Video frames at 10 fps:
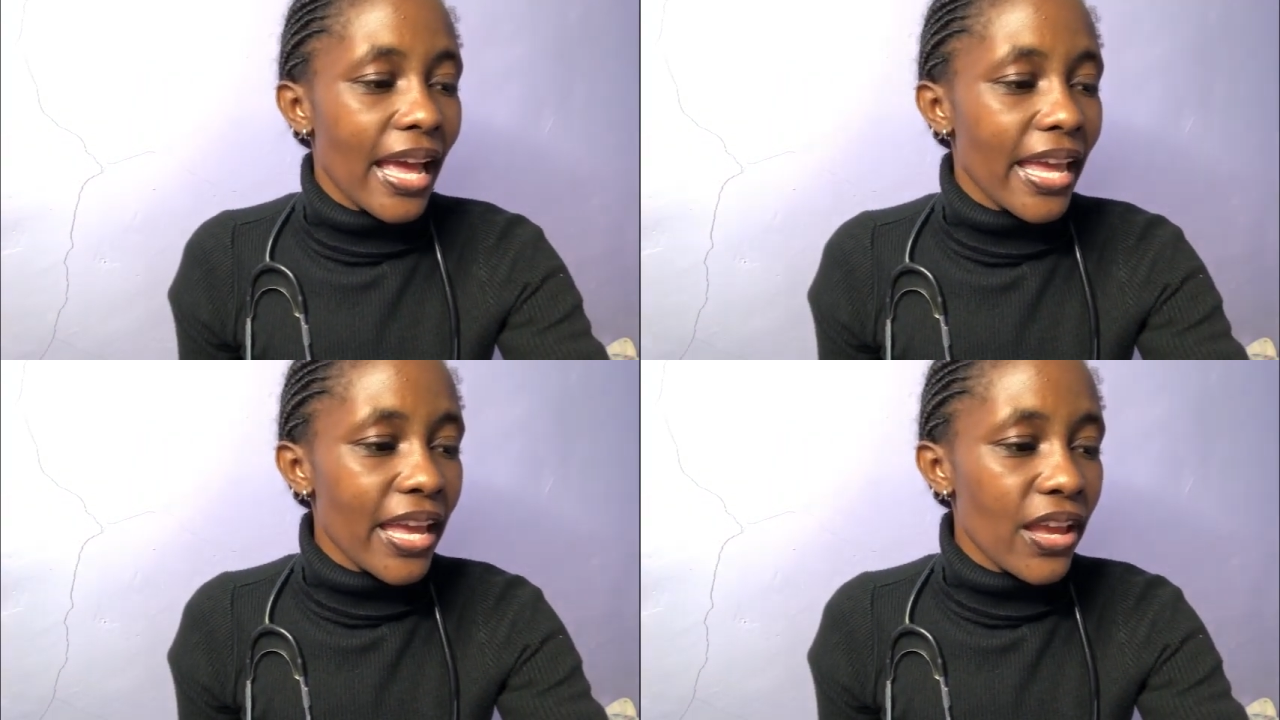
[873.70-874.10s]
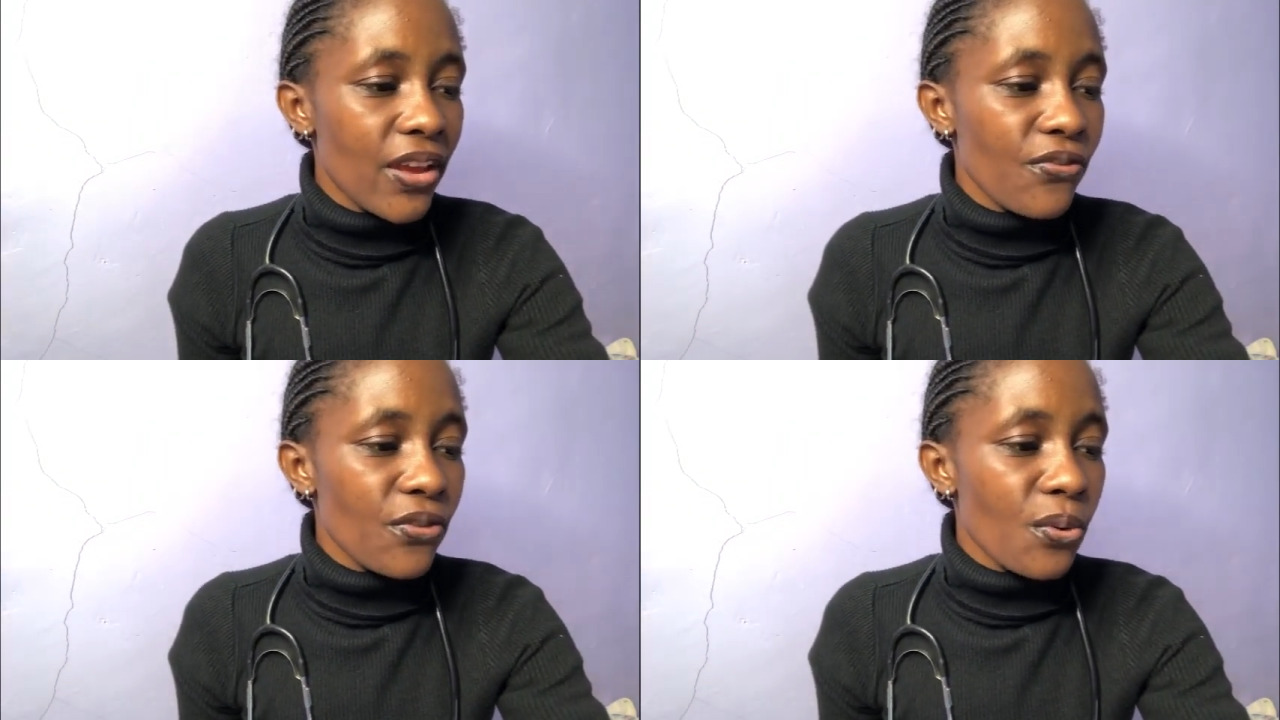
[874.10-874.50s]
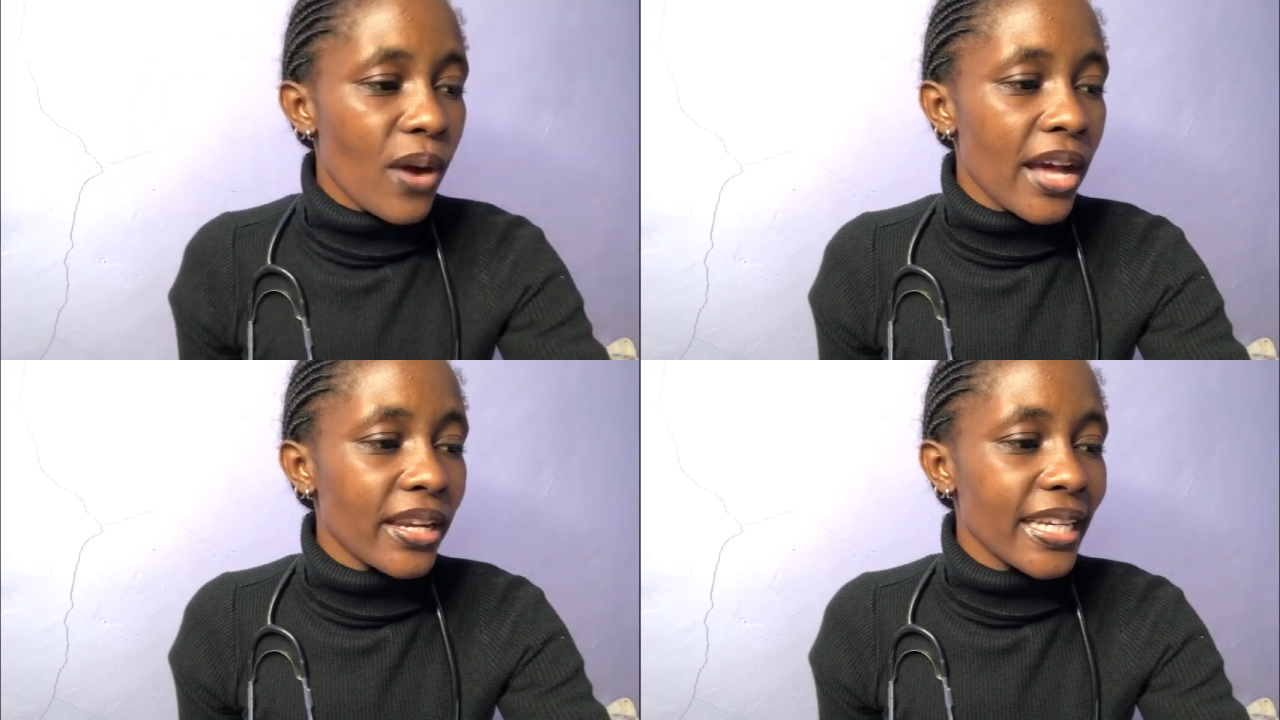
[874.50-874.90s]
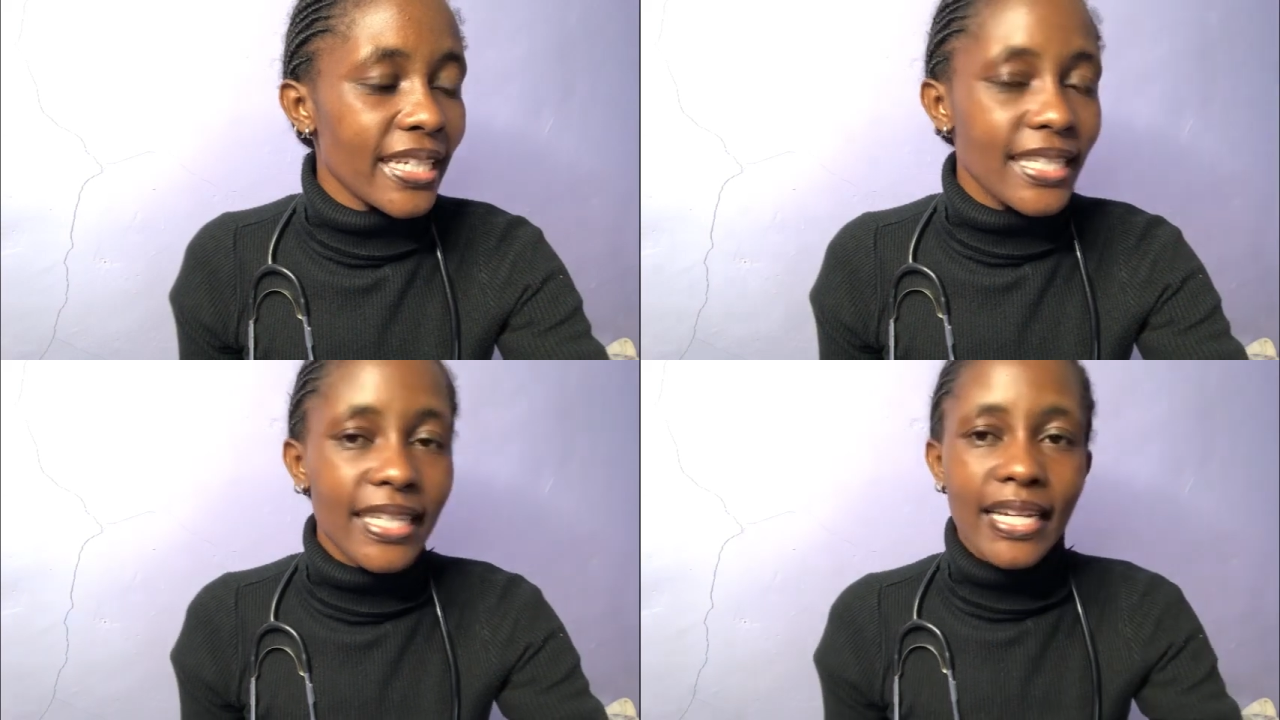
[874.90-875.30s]
If you are
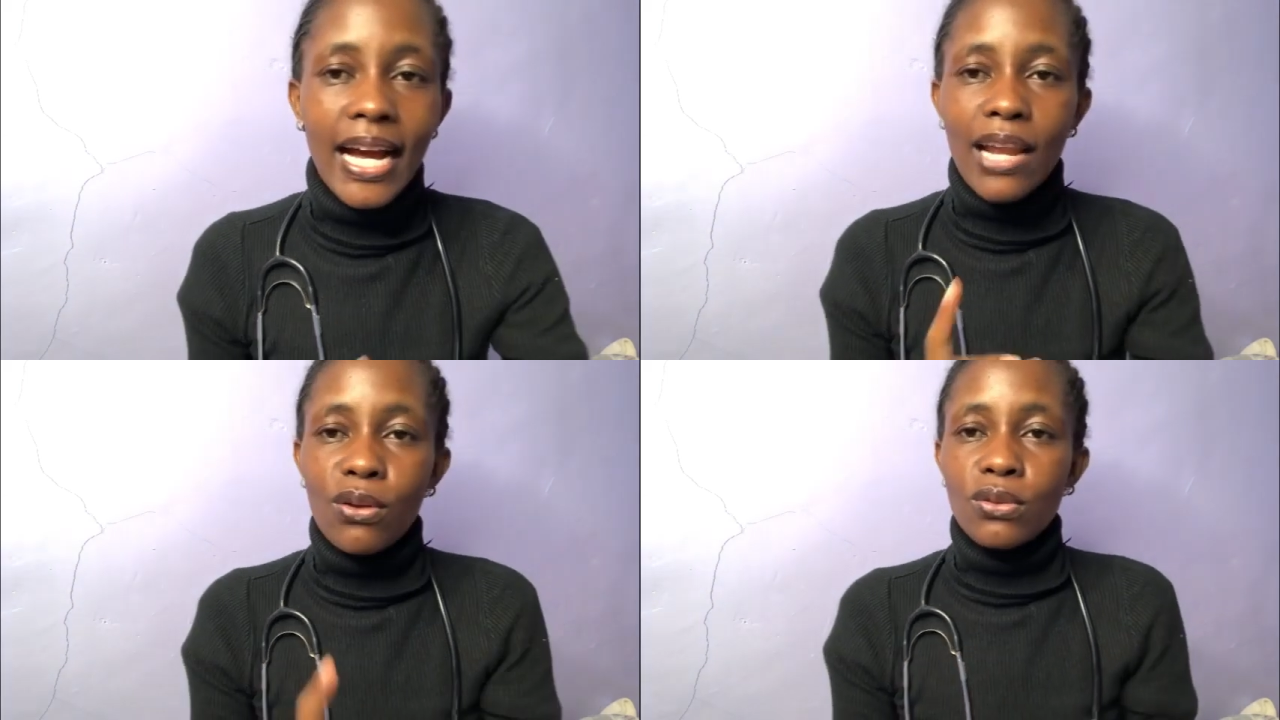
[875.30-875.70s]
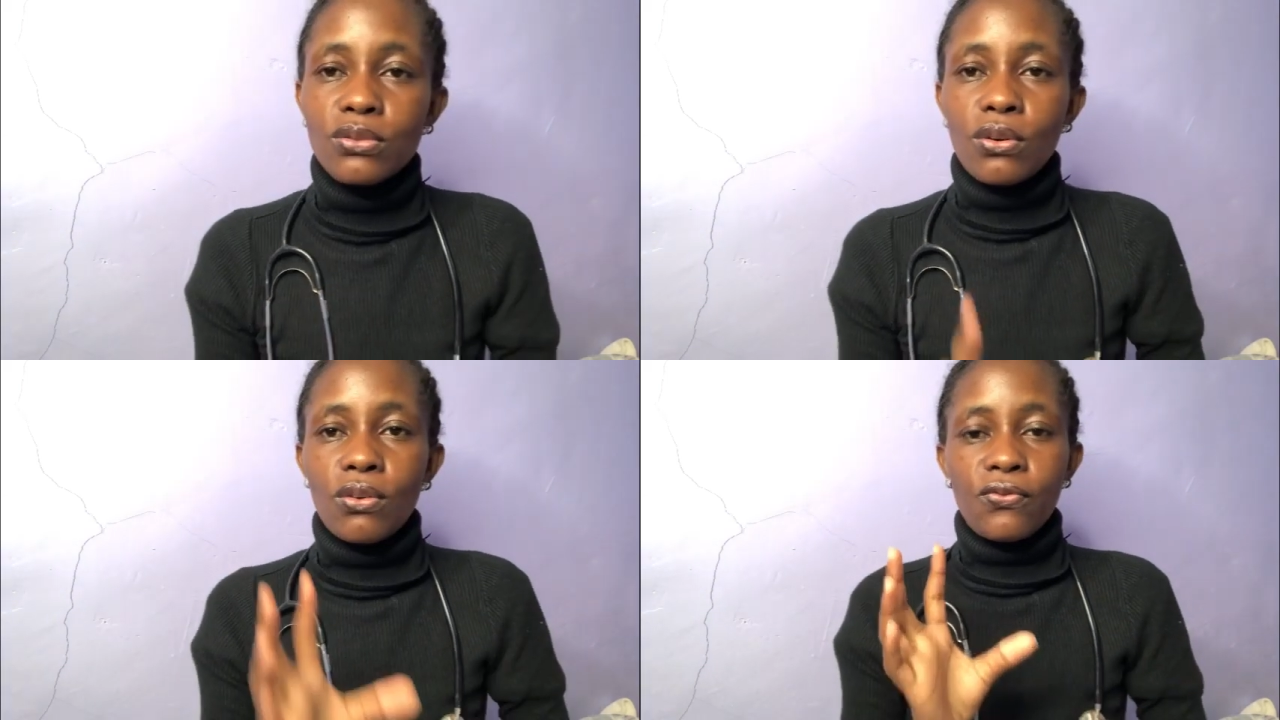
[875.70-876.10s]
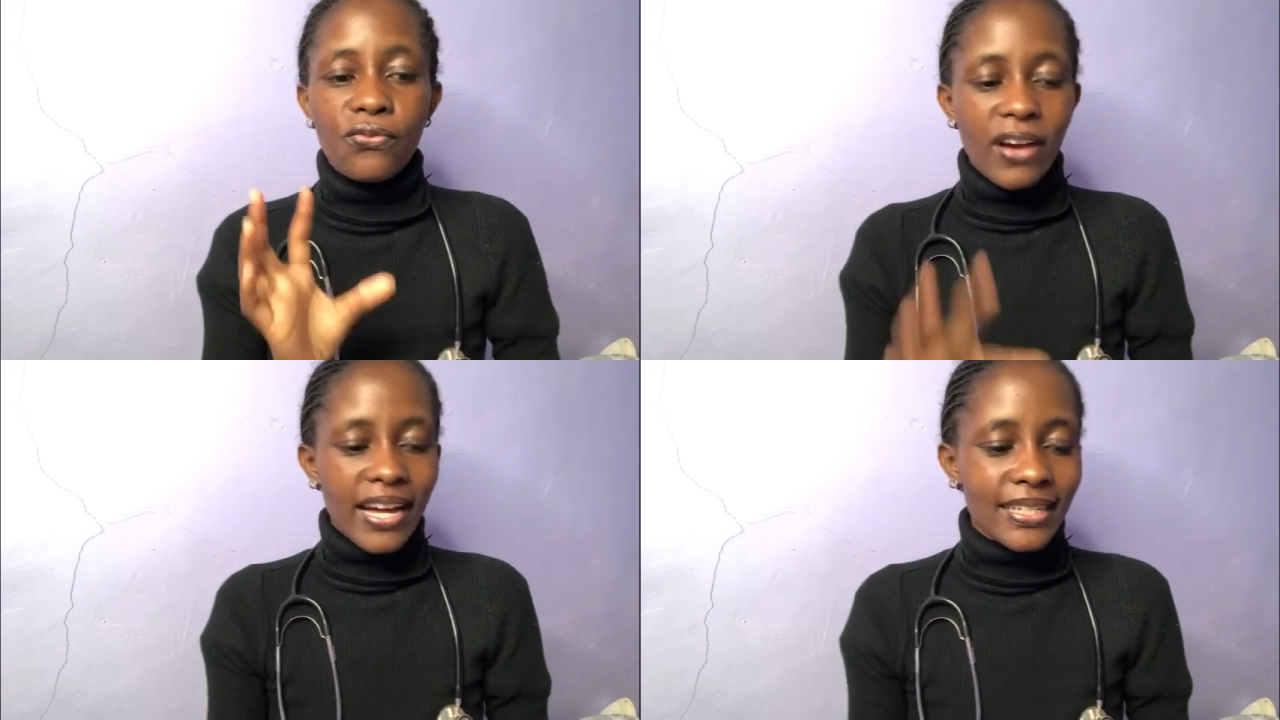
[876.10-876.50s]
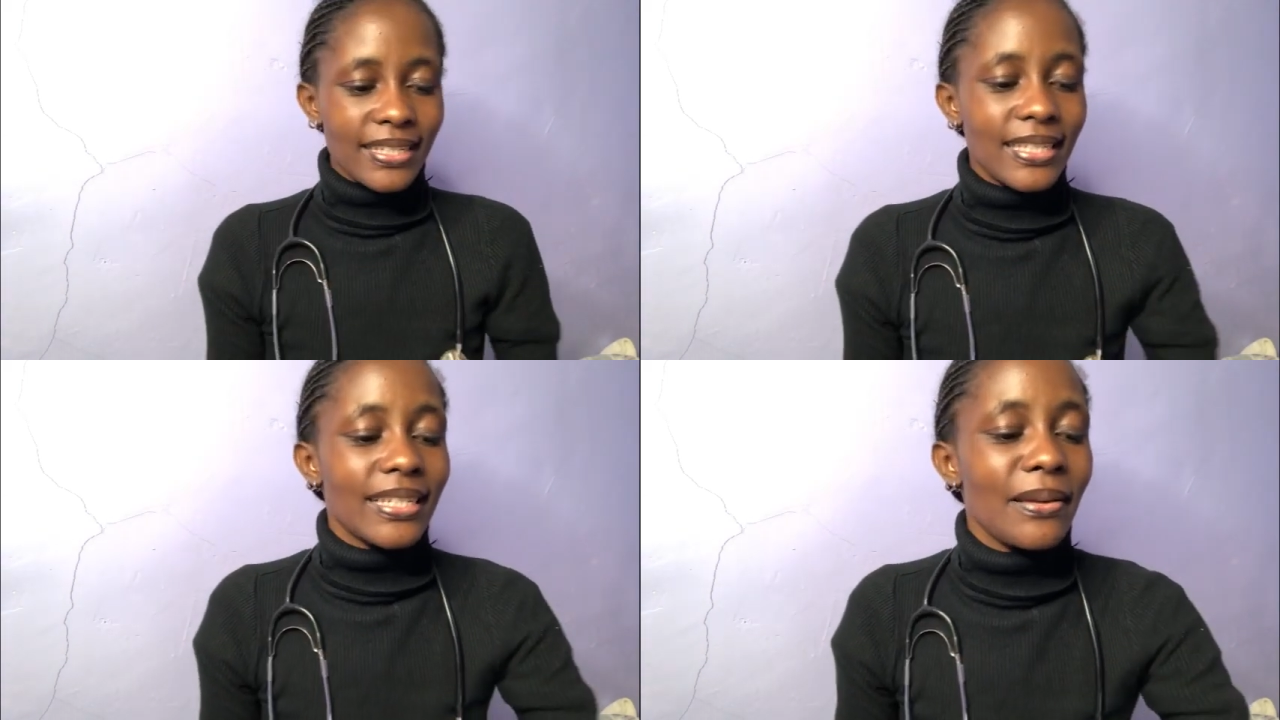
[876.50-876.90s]
eating a lot of fats,